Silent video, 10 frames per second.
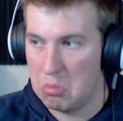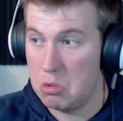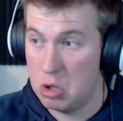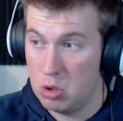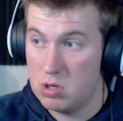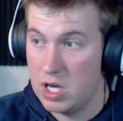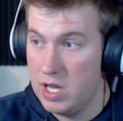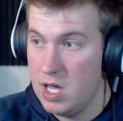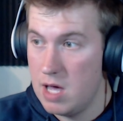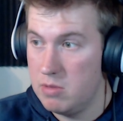
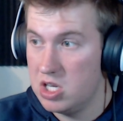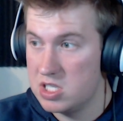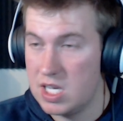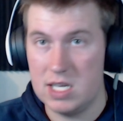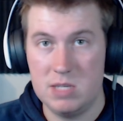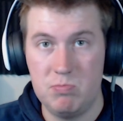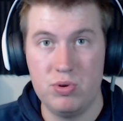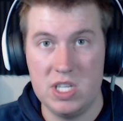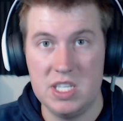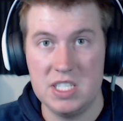Okay, I mean, it's got
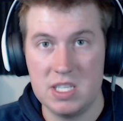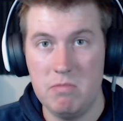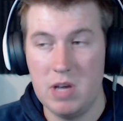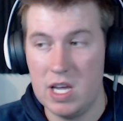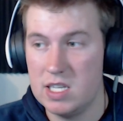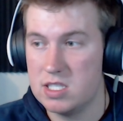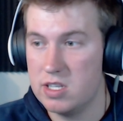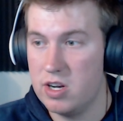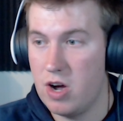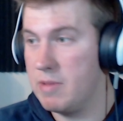pretty decent bass,
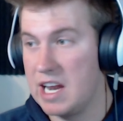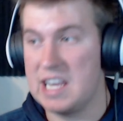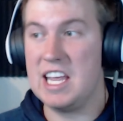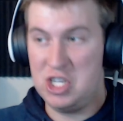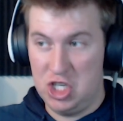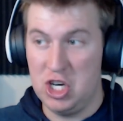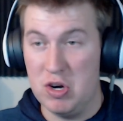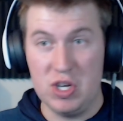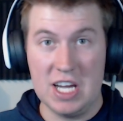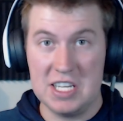you know? I mean, I can't show
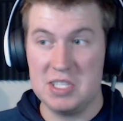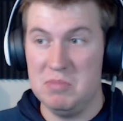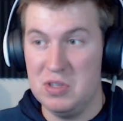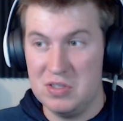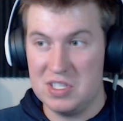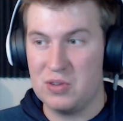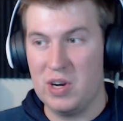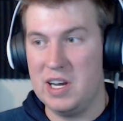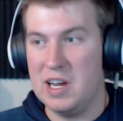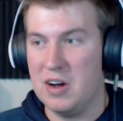you guys the music
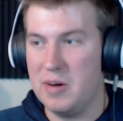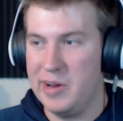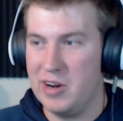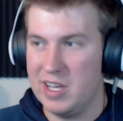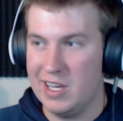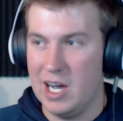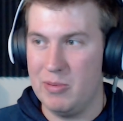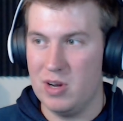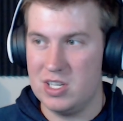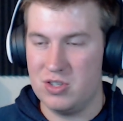right now. I mean, I'll get
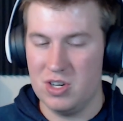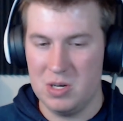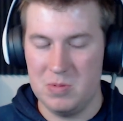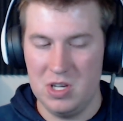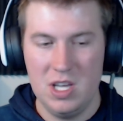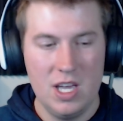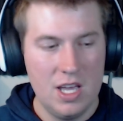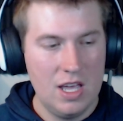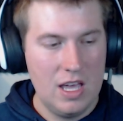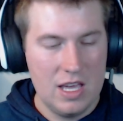copyright struck, but
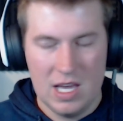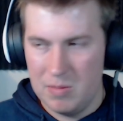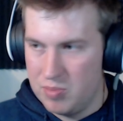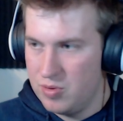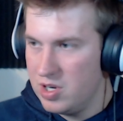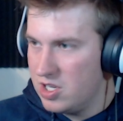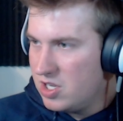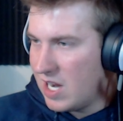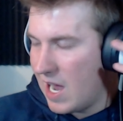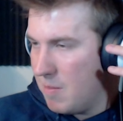yeah, pretty
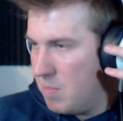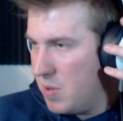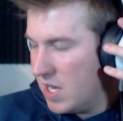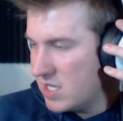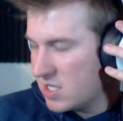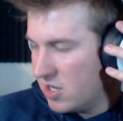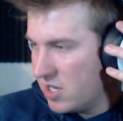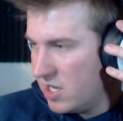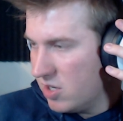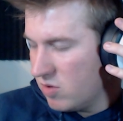good bass
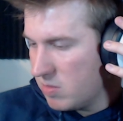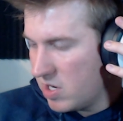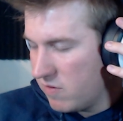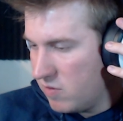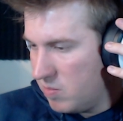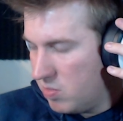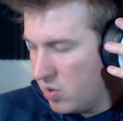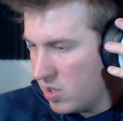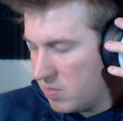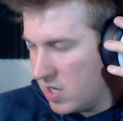on here. What about if we
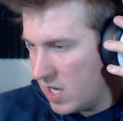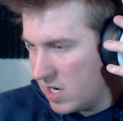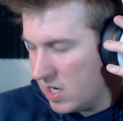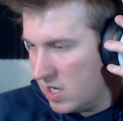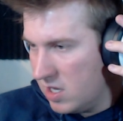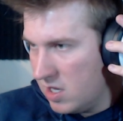put up that,